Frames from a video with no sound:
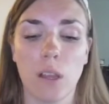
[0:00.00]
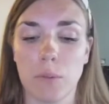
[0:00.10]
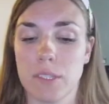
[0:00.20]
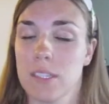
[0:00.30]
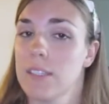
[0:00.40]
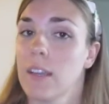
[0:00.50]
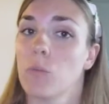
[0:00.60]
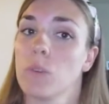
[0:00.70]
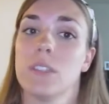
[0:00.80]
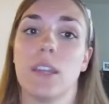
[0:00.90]
I would sit
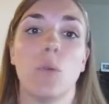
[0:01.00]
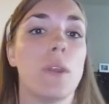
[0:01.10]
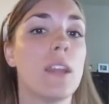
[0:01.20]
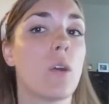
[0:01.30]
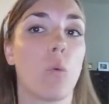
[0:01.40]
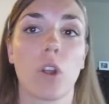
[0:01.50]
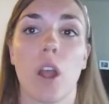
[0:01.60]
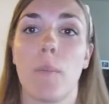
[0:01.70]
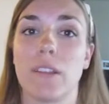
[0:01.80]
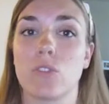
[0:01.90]
down 1 day a week, work
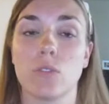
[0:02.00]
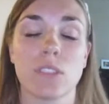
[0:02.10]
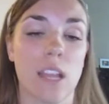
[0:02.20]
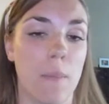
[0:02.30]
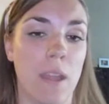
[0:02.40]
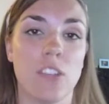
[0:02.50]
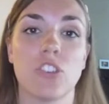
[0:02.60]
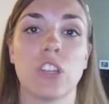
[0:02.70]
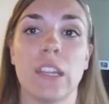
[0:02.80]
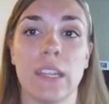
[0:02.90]
on my school assignment, and
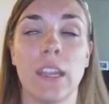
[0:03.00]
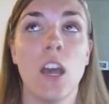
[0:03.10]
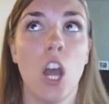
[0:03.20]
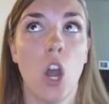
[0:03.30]
turn it in.